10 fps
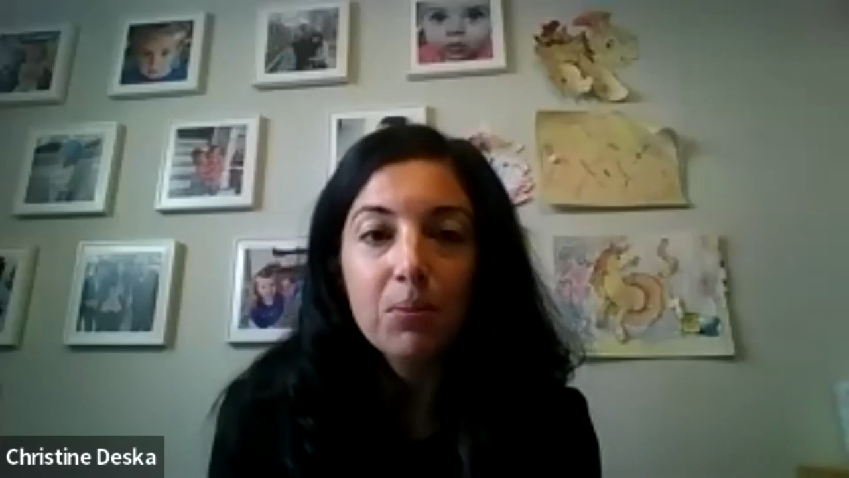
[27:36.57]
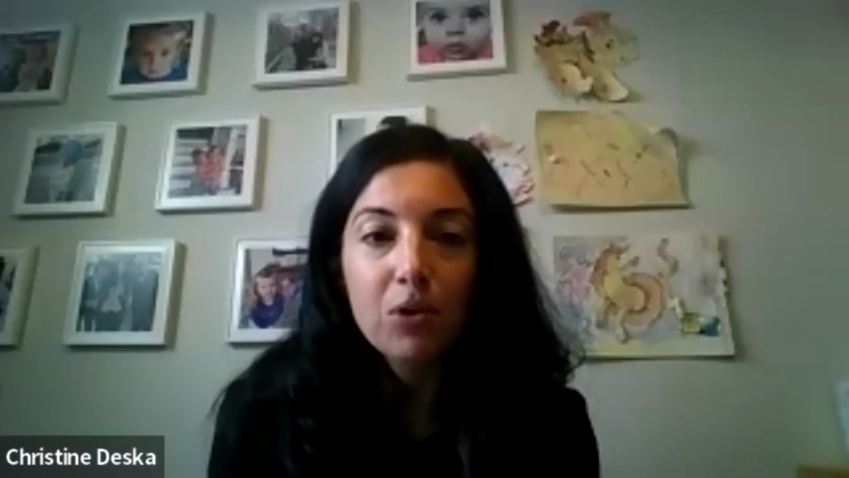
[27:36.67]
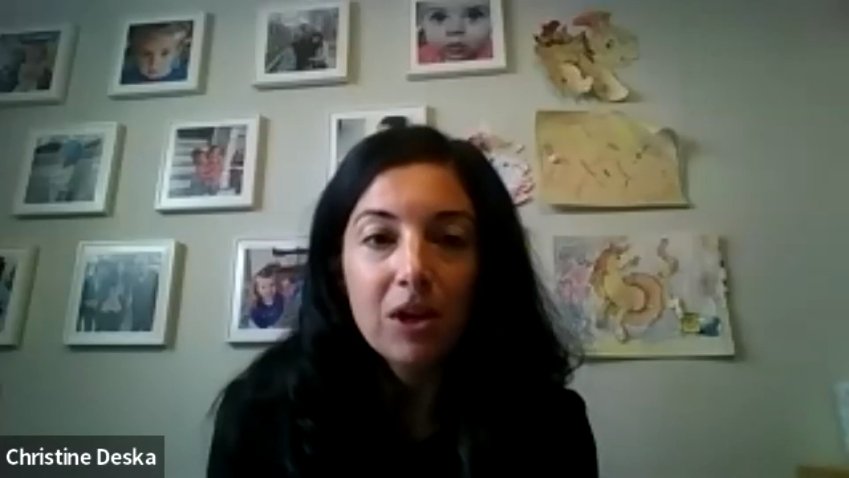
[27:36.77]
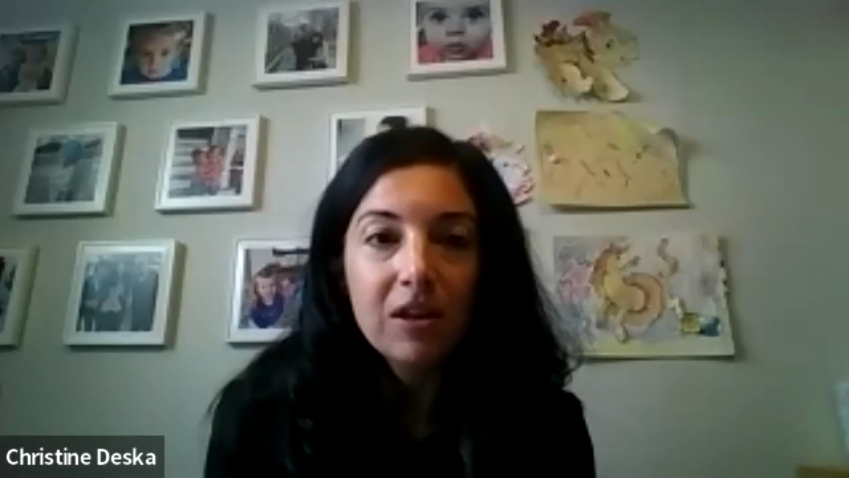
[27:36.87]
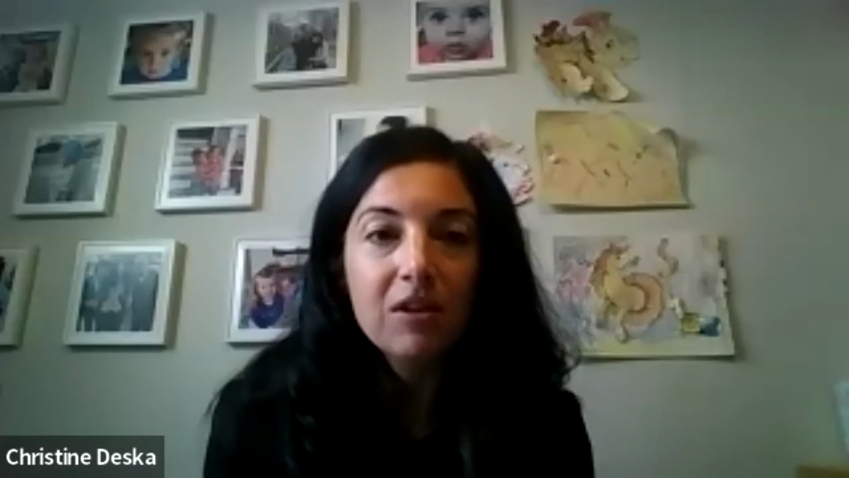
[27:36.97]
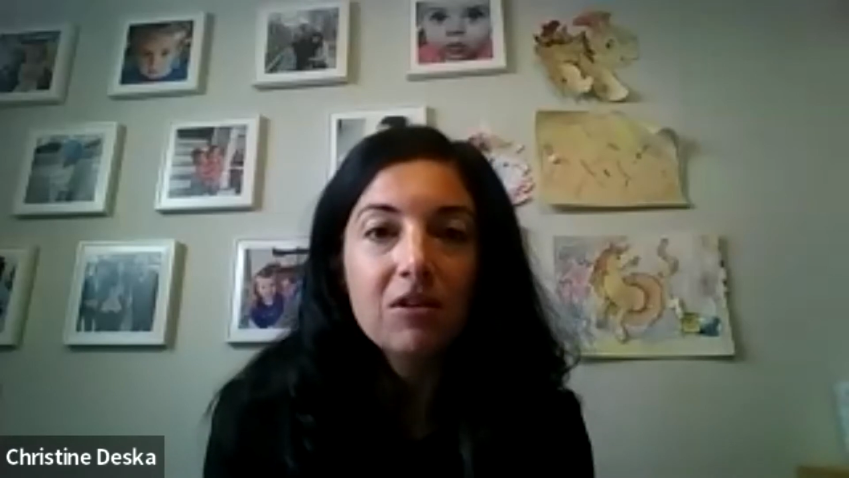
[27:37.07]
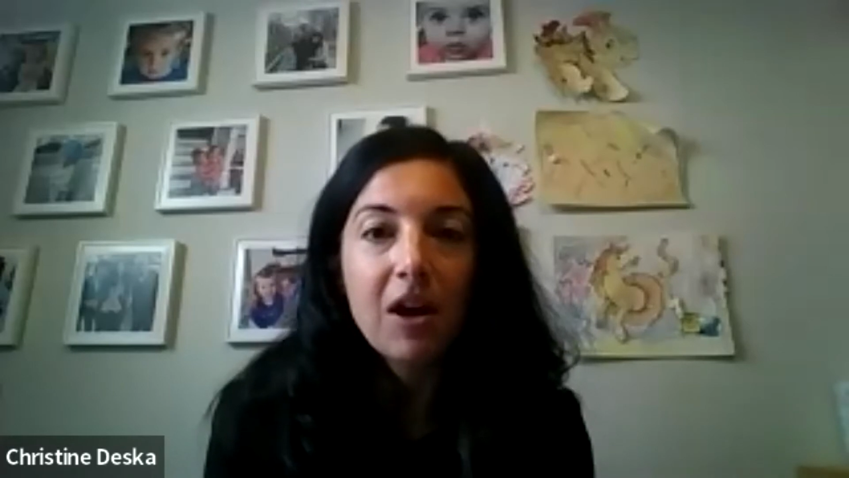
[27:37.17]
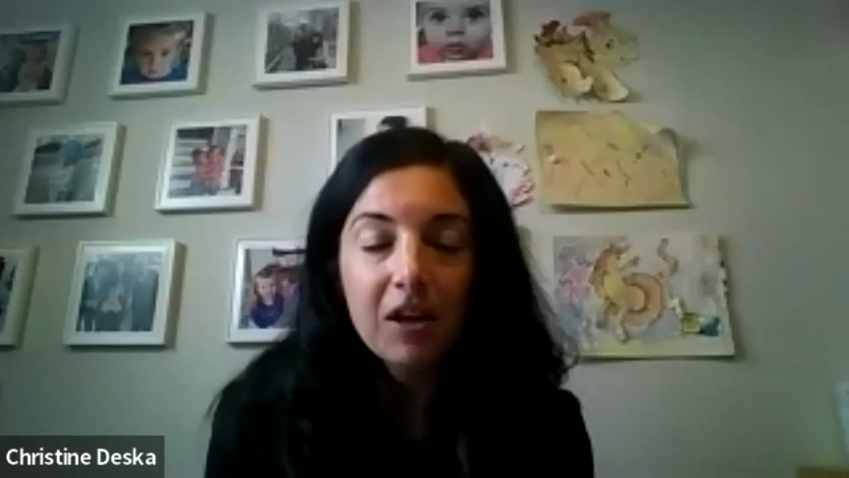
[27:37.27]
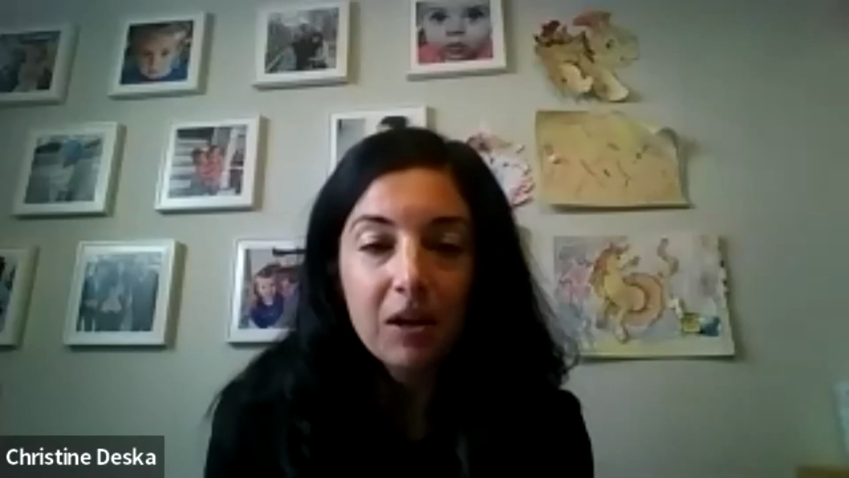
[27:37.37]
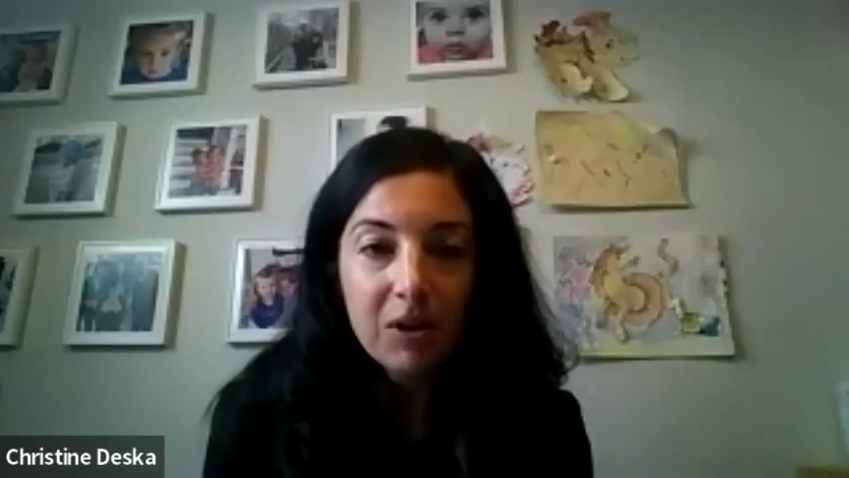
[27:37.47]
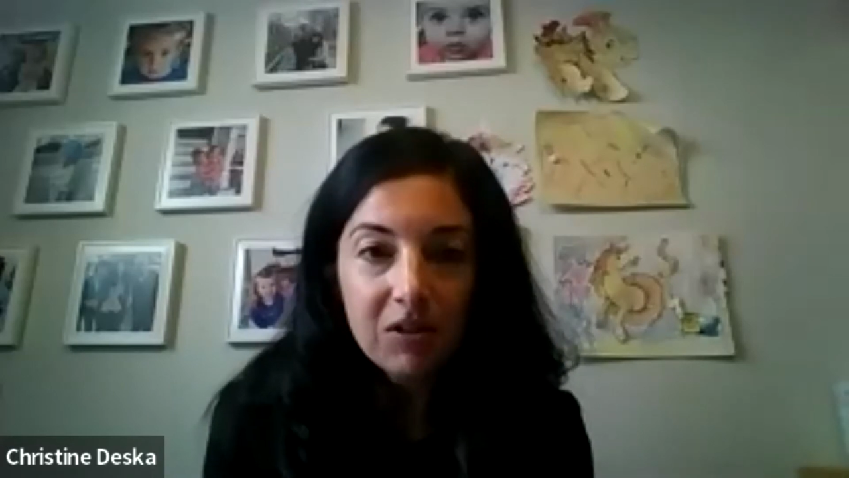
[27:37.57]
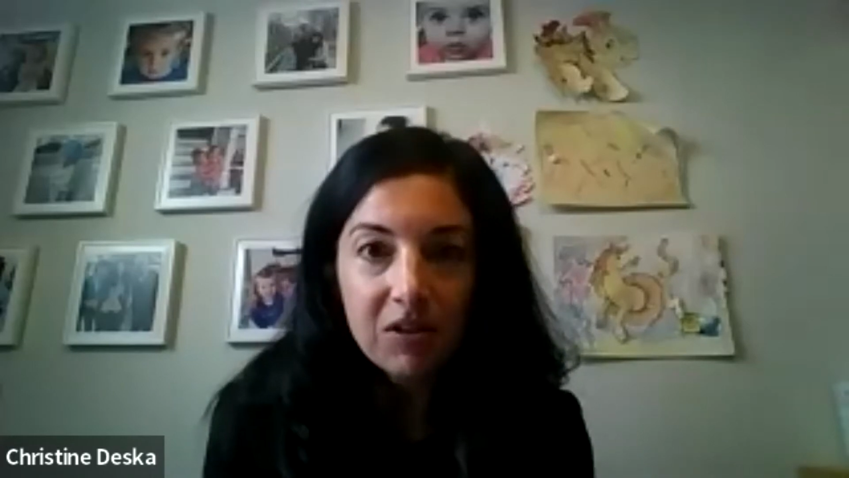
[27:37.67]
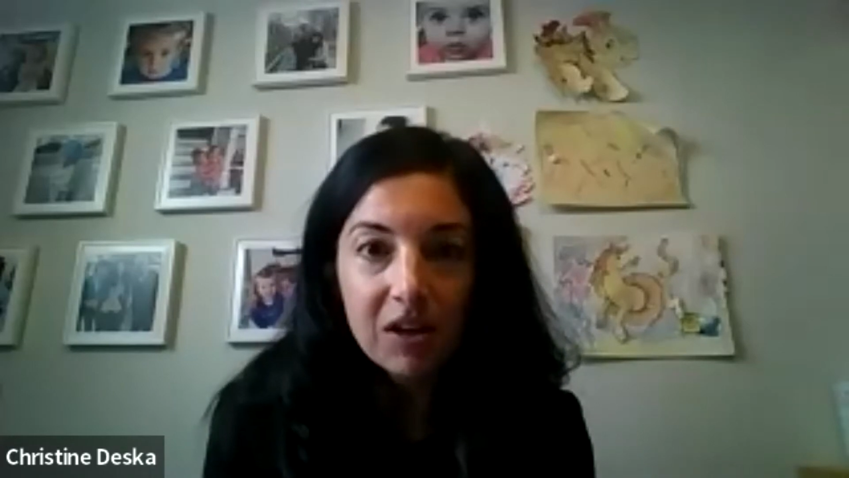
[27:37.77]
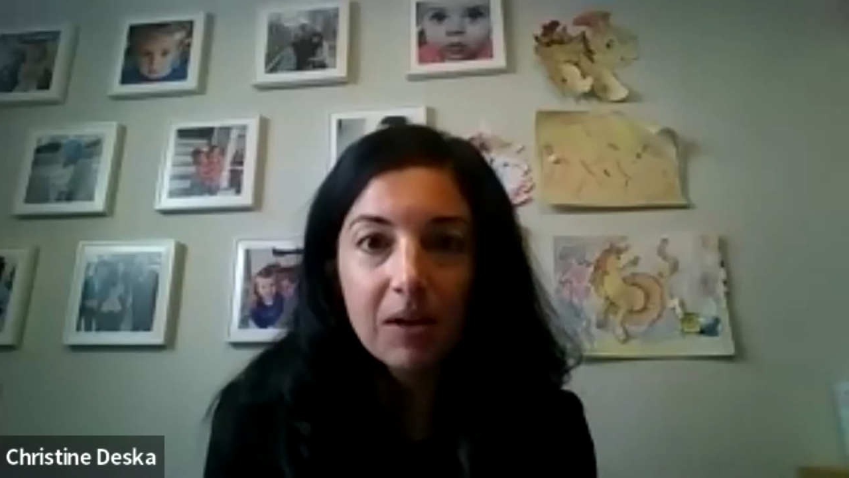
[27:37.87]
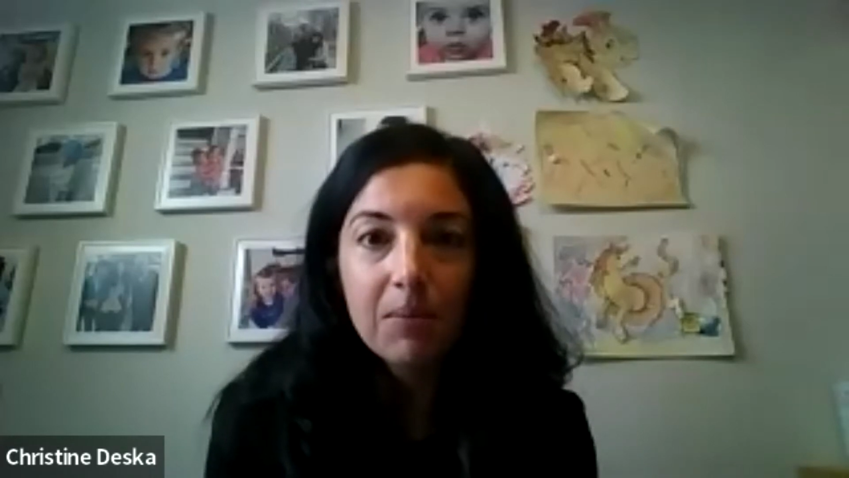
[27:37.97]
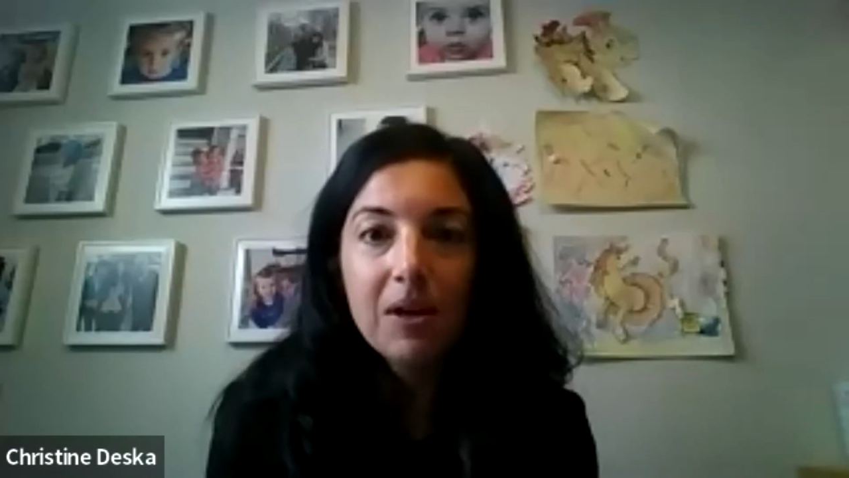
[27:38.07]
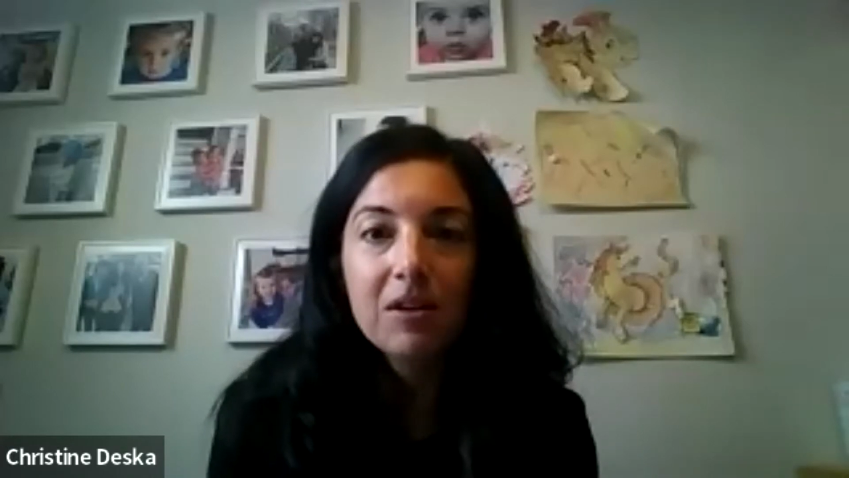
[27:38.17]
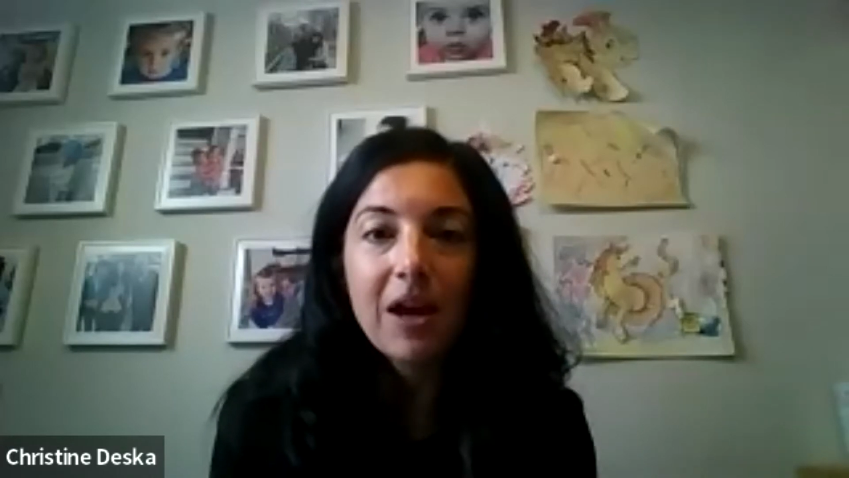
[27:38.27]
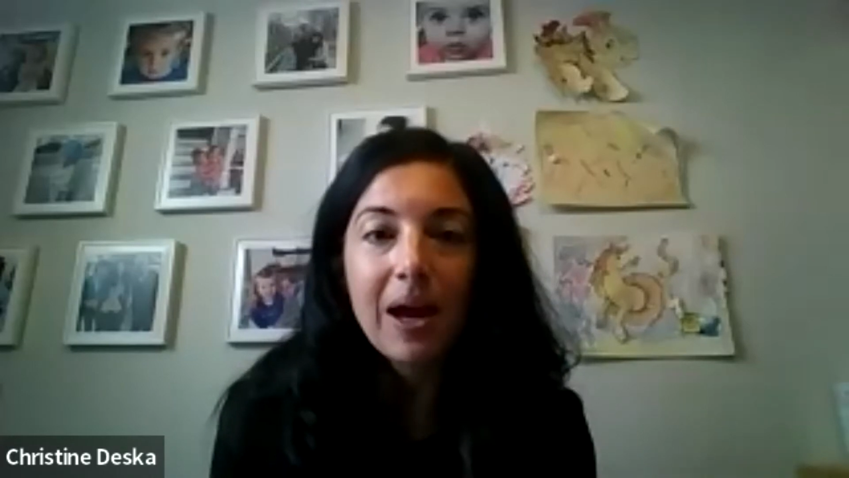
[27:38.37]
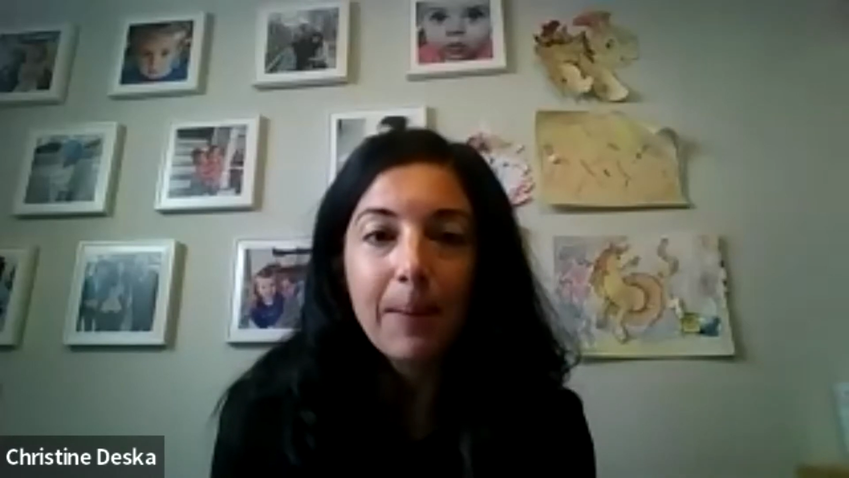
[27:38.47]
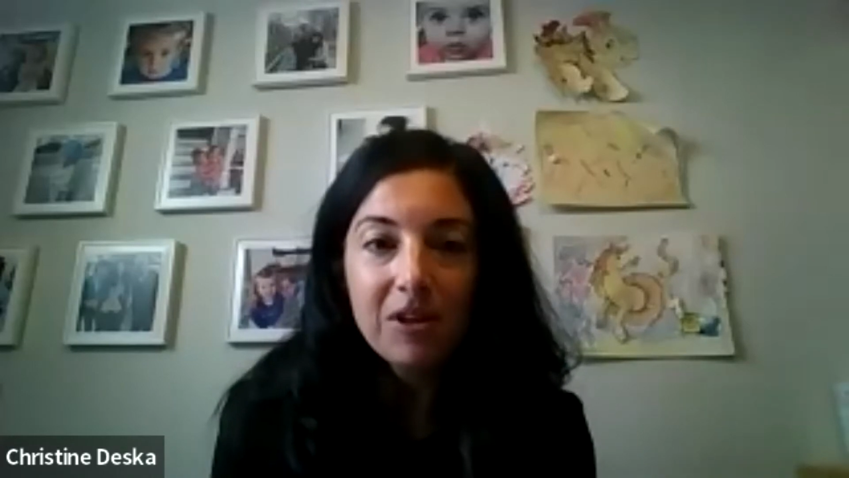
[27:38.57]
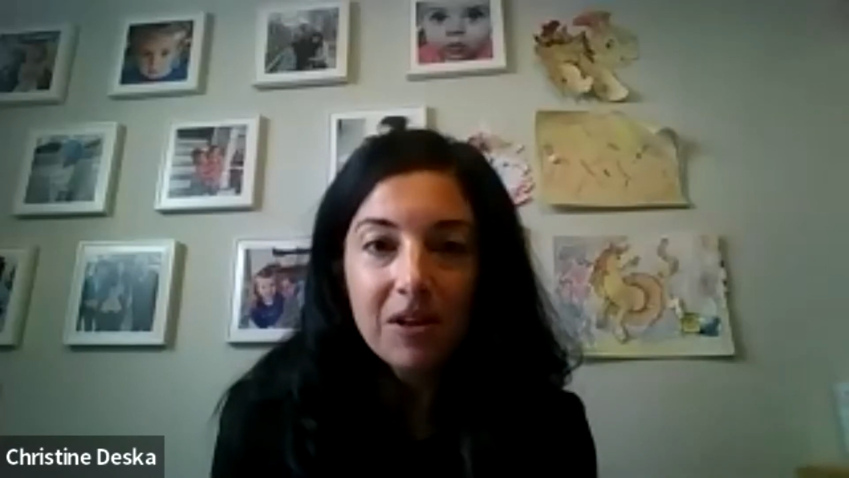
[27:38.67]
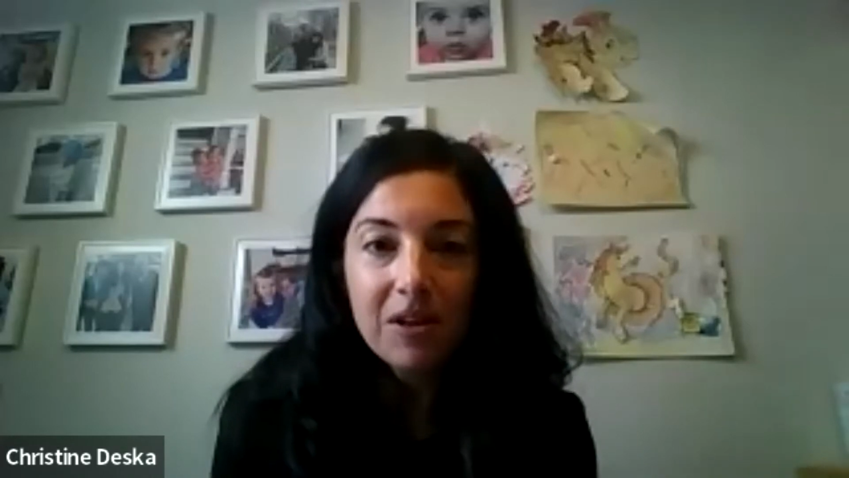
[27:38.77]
breathing documents that can be adapted,